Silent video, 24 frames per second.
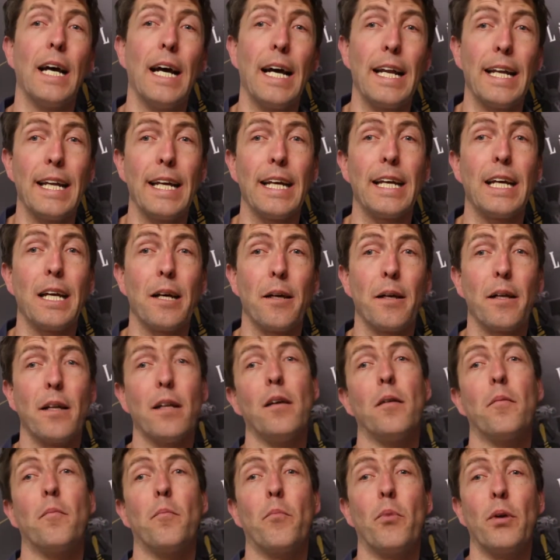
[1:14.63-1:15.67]
and they can
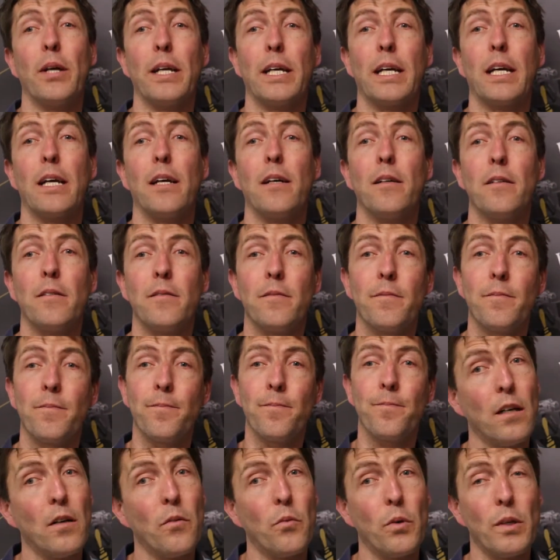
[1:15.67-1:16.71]
break.
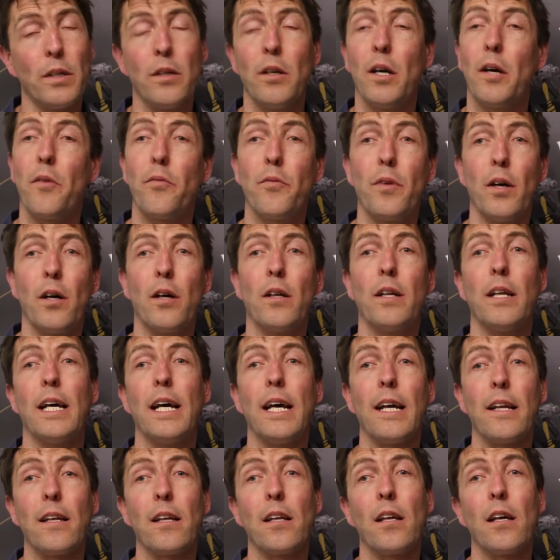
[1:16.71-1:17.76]
When you have done
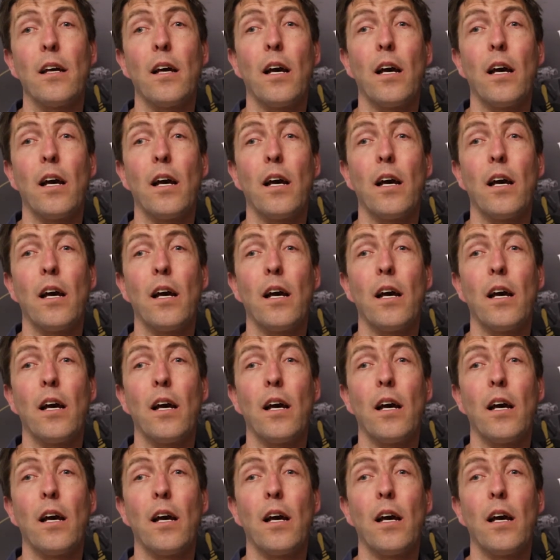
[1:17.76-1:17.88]
that,